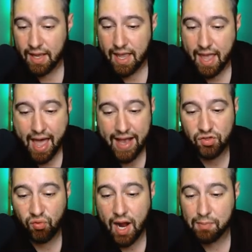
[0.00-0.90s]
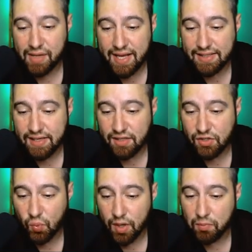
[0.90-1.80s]
It has Rock Blast as
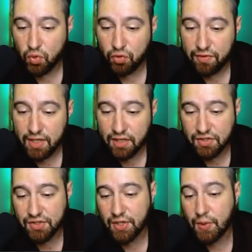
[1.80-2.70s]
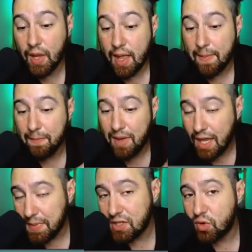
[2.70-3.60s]
its one move here, so
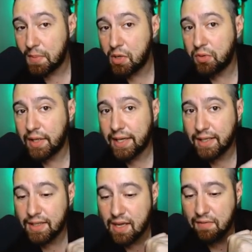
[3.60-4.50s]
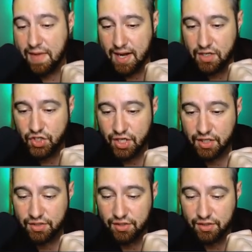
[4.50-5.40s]
maybe Dwebble will get the advantage here
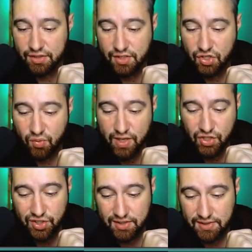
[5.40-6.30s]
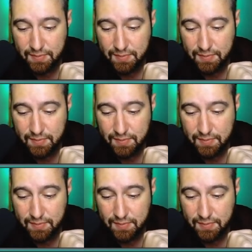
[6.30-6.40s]
in certain situations.